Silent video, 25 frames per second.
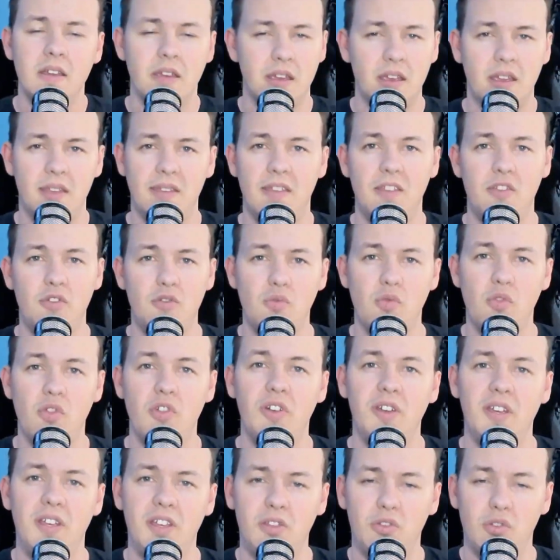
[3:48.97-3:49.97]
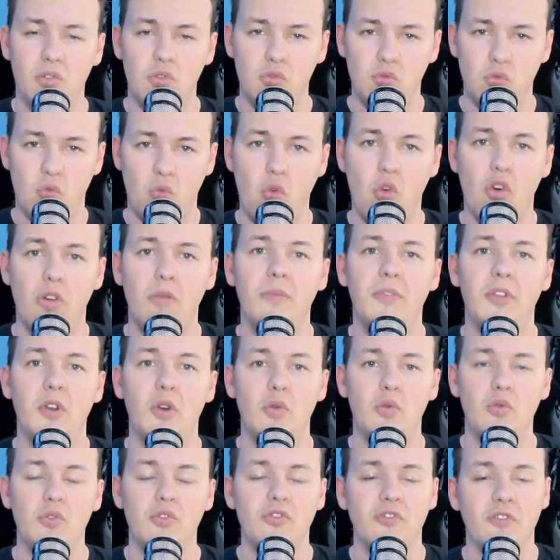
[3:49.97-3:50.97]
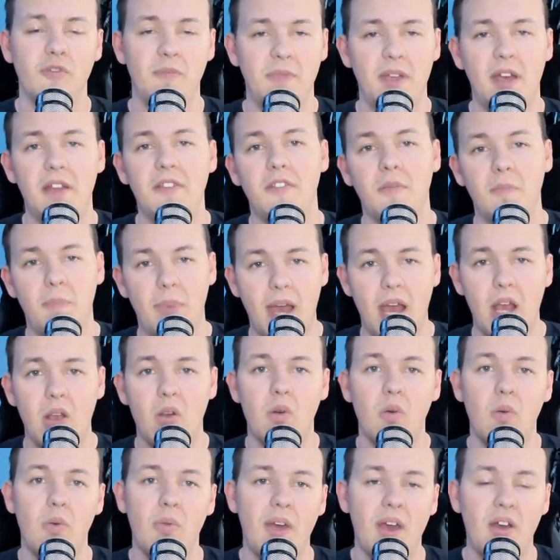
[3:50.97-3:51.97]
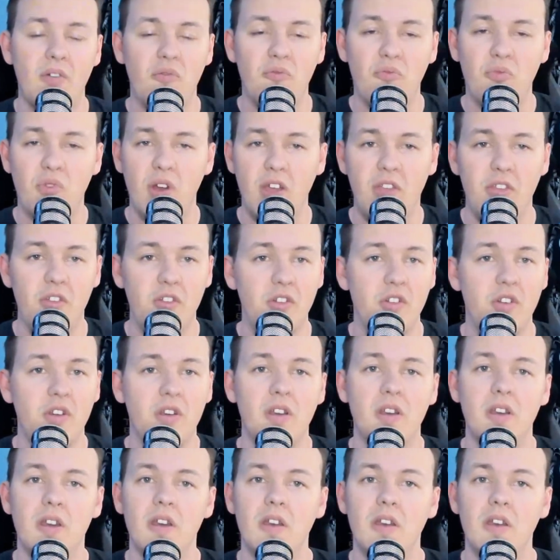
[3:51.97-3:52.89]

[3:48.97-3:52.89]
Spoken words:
And then you really get those warm tones from that tobacco, that leather,